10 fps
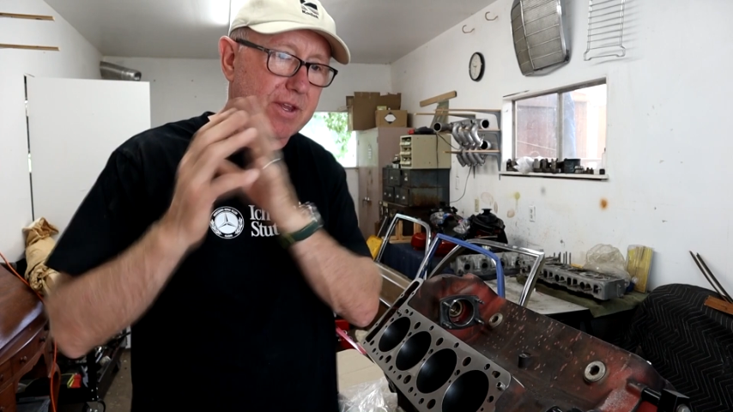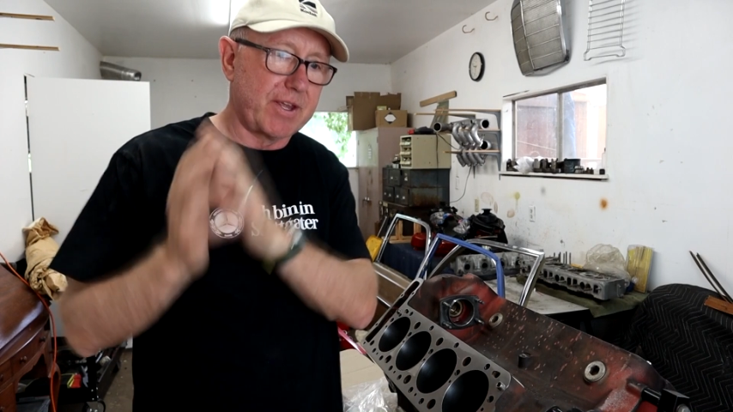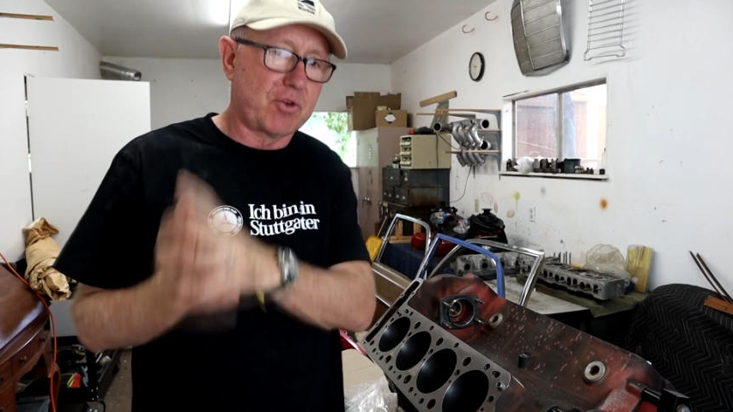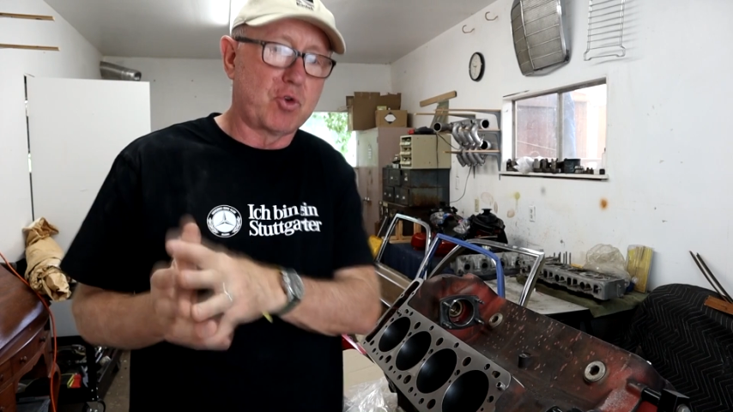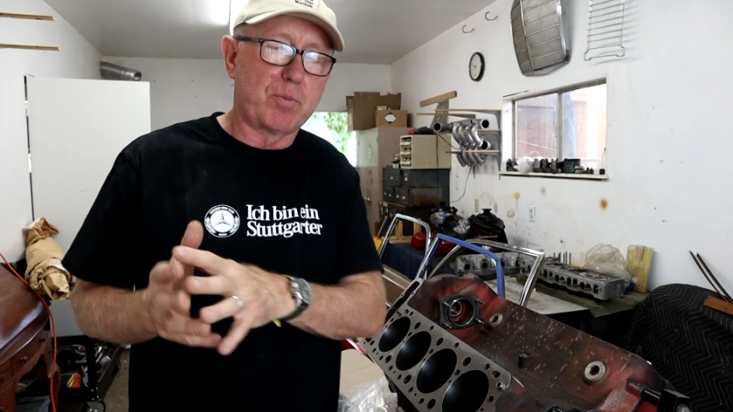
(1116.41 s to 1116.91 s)

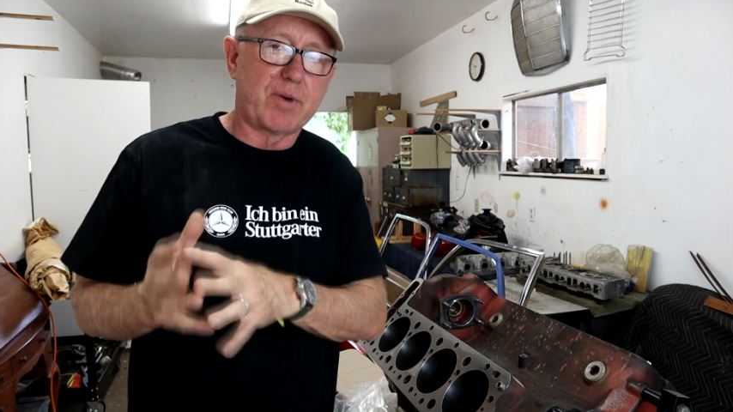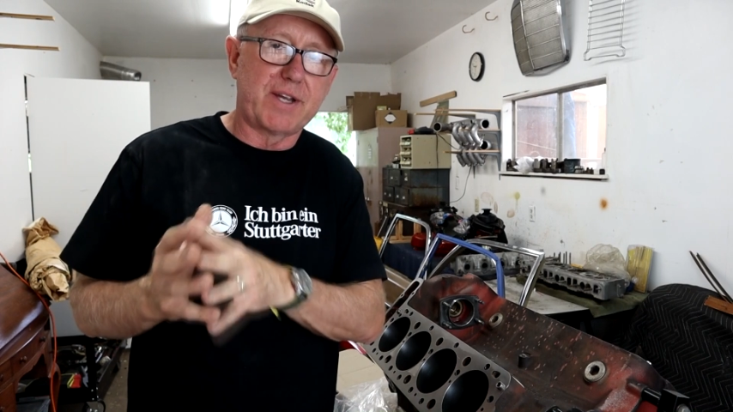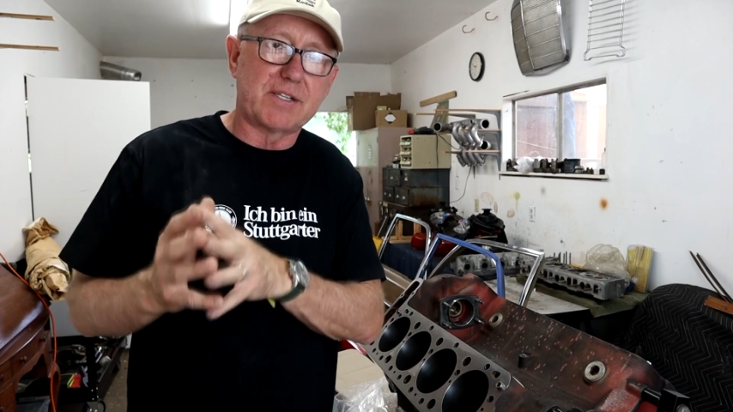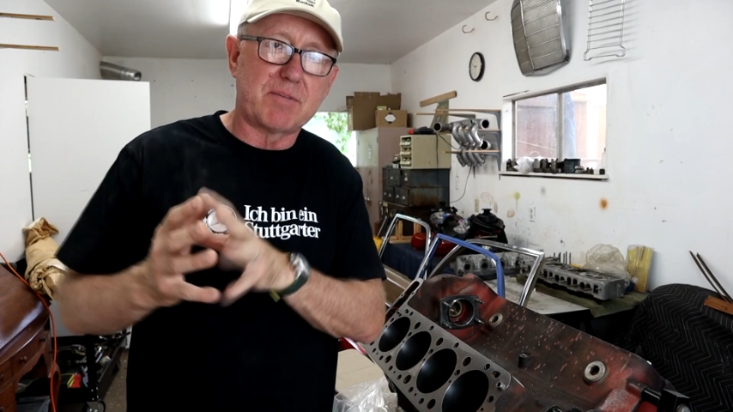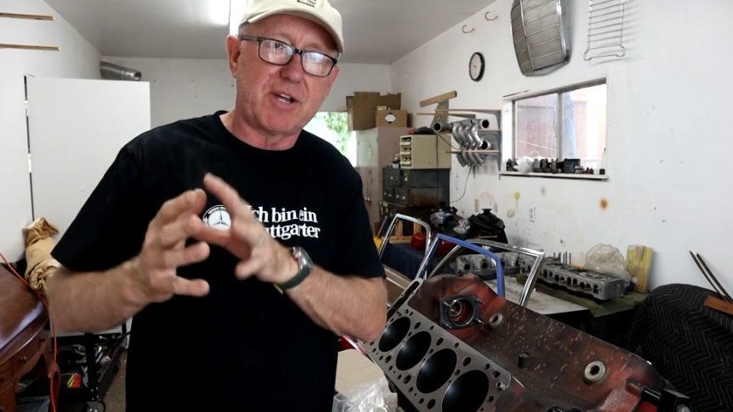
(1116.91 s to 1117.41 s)

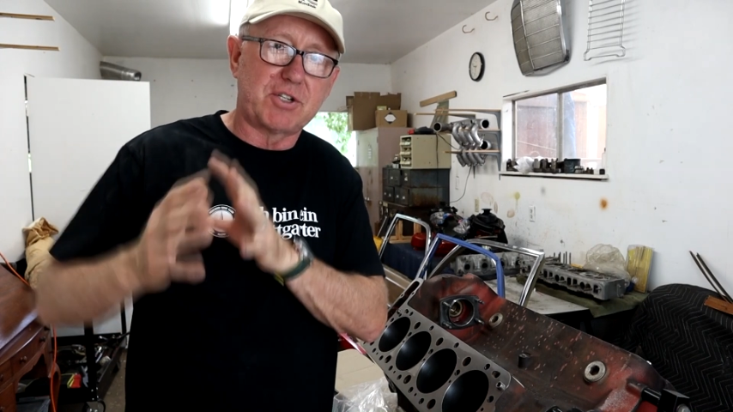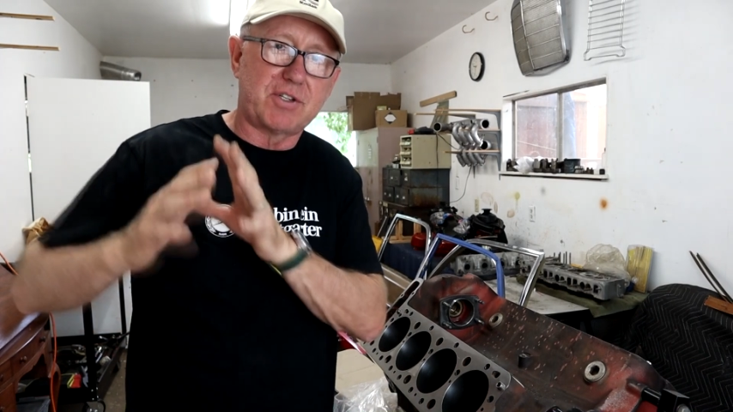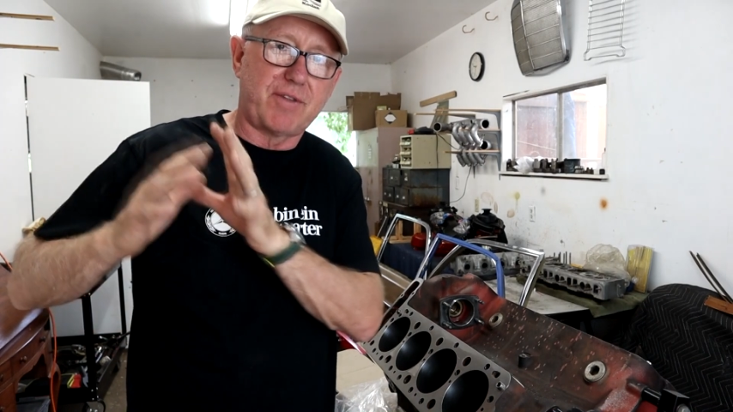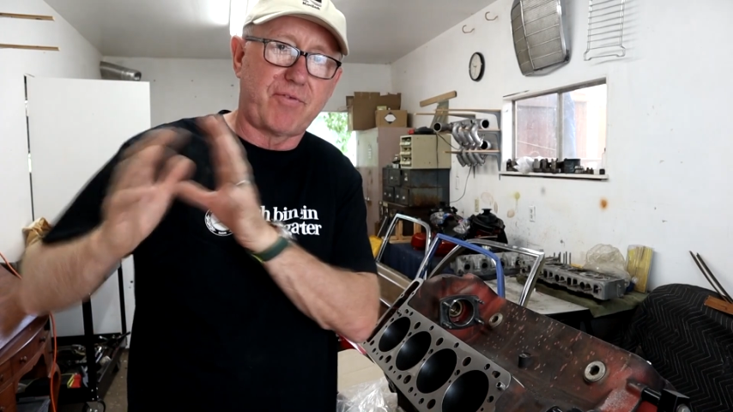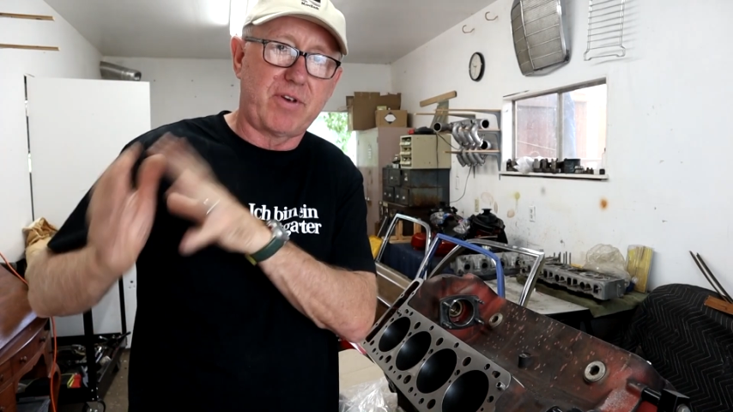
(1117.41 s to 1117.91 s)
incorporates a
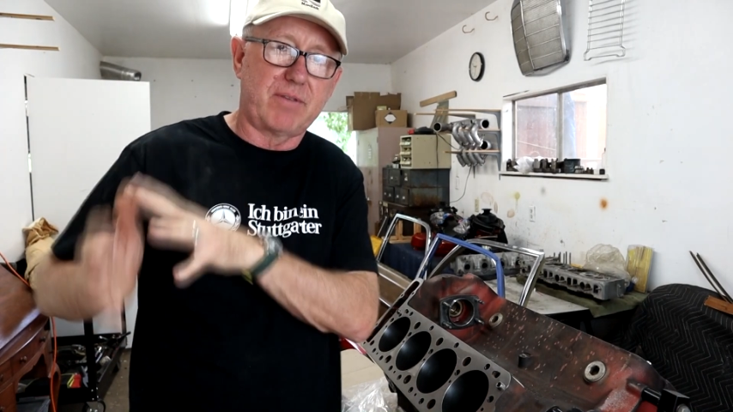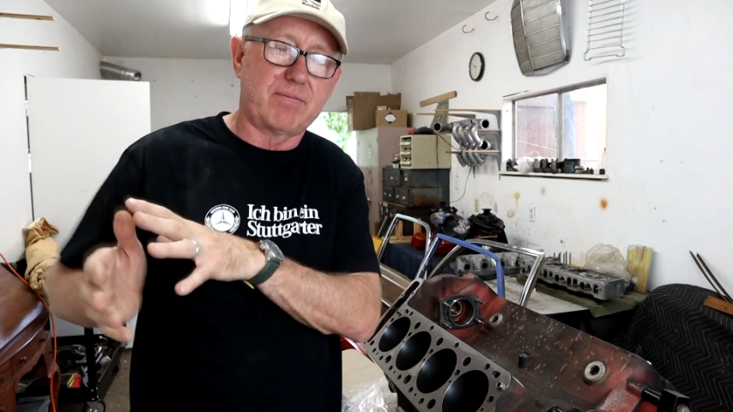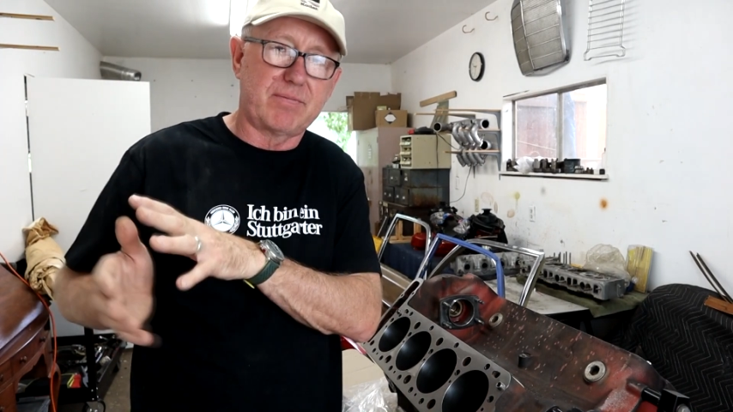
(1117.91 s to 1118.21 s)
much different